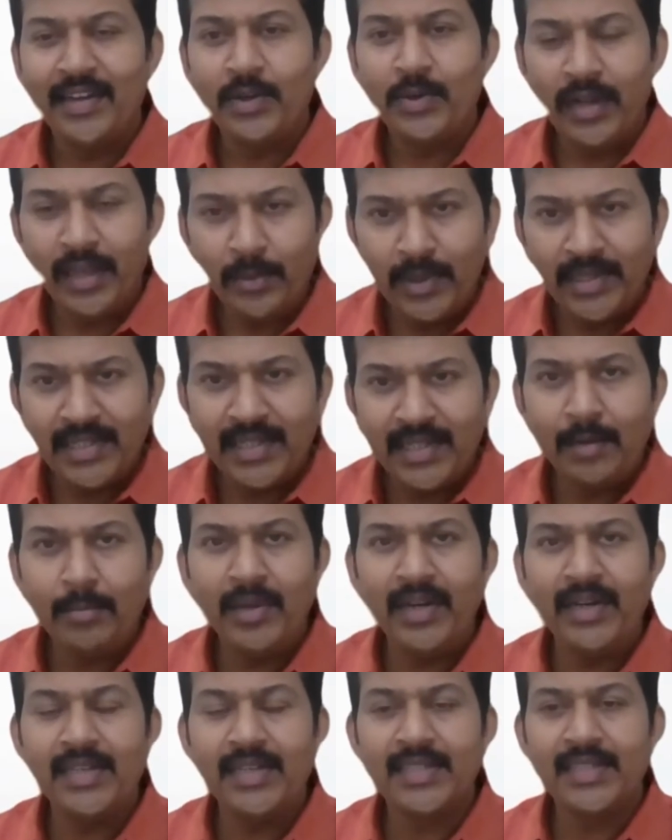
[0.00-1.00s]
Today we shall
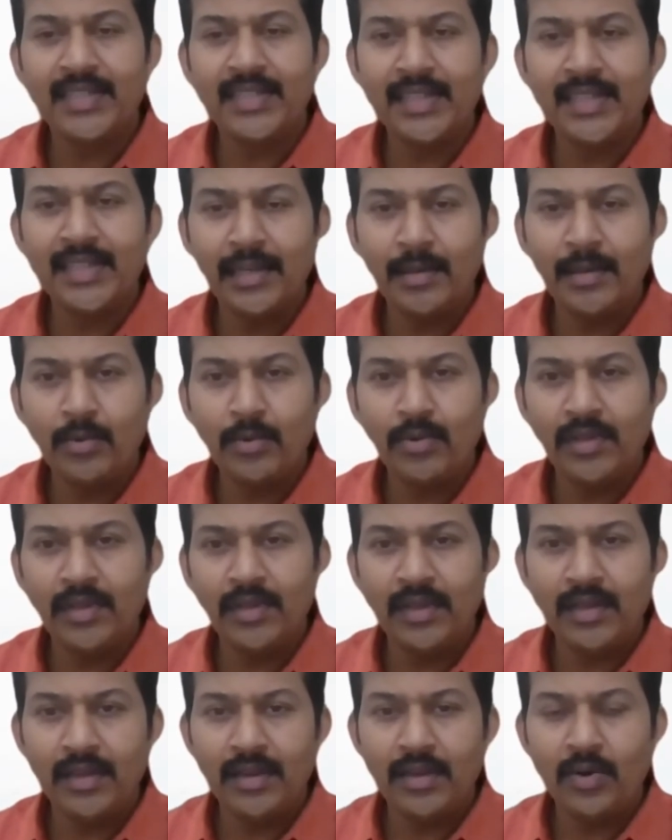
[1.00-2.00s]
be discussing about
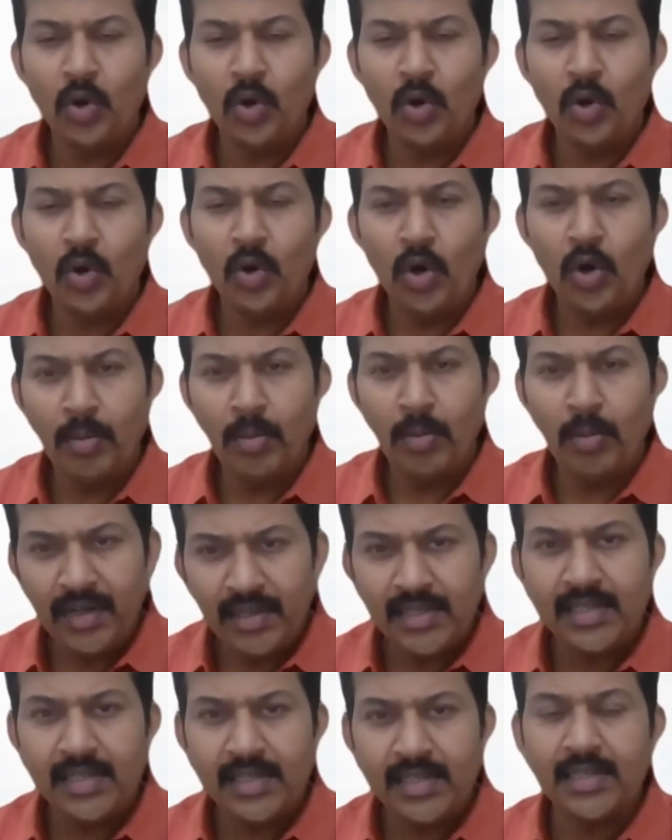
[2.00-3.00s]
the
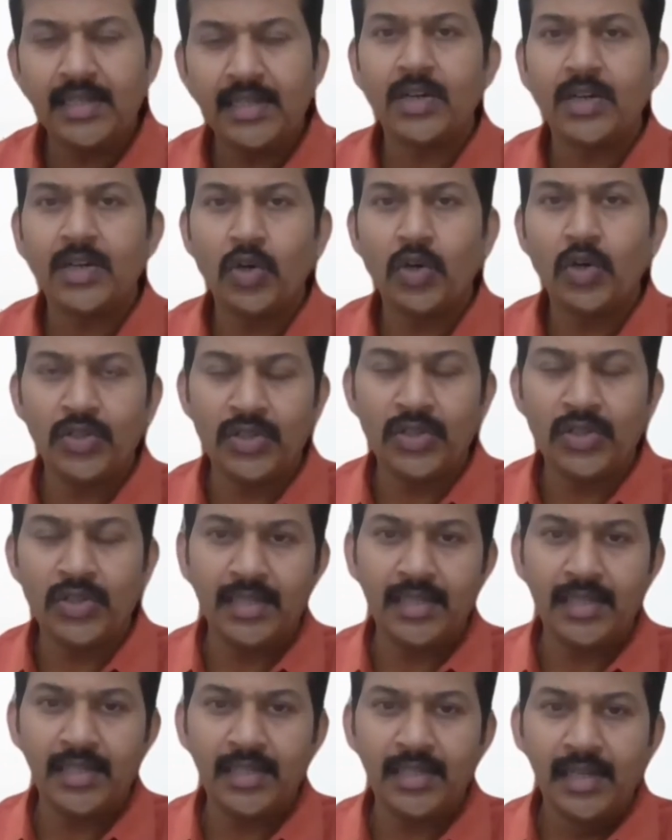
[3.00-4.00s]
commonest causes
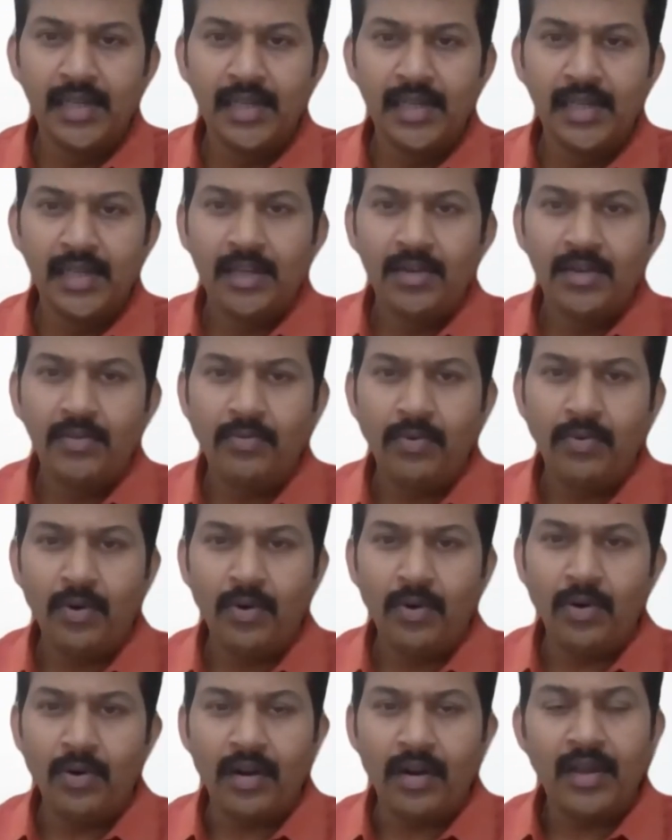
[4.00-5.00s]
for
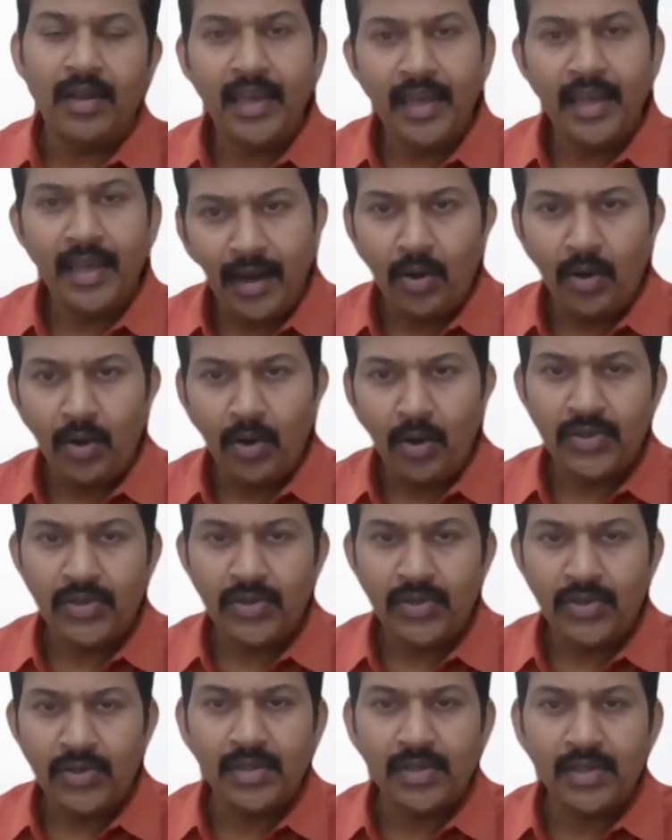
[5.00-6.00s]
hearing loss
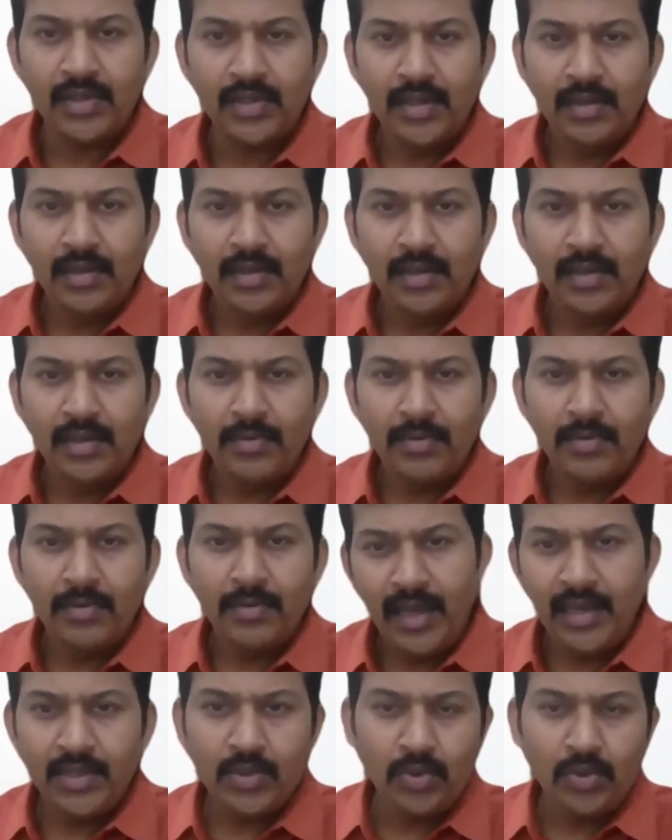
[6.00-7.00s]
from age
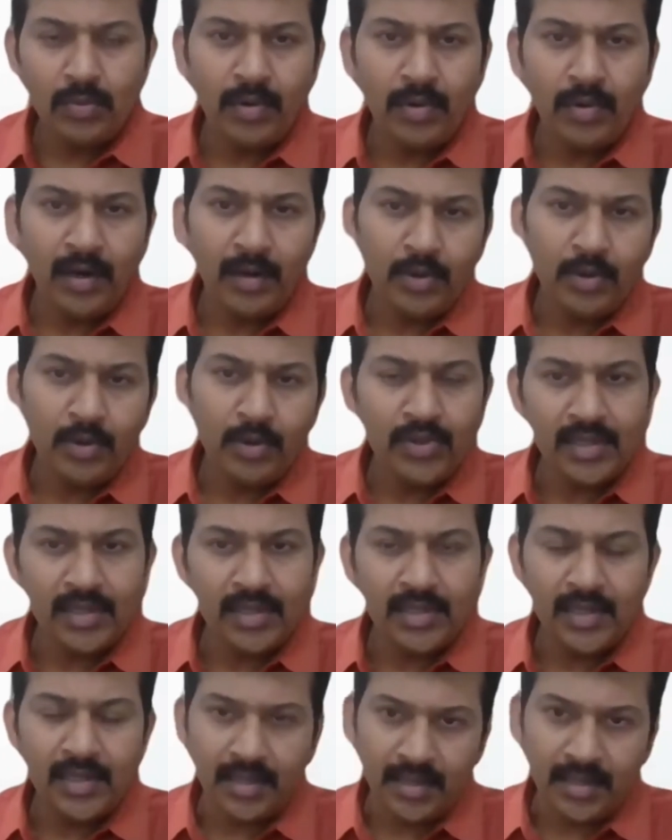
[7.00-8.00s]
group up to 60
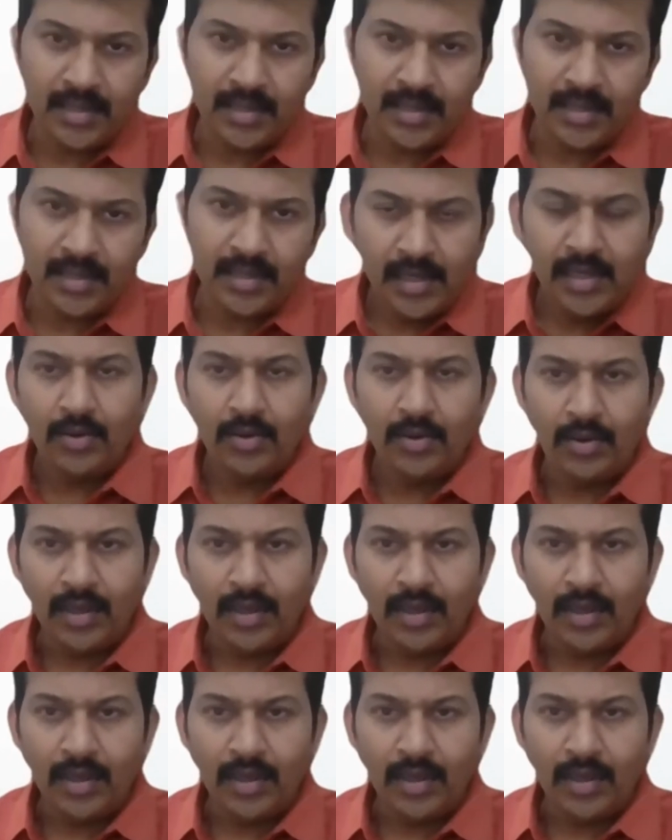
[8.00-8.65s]
years. Okay.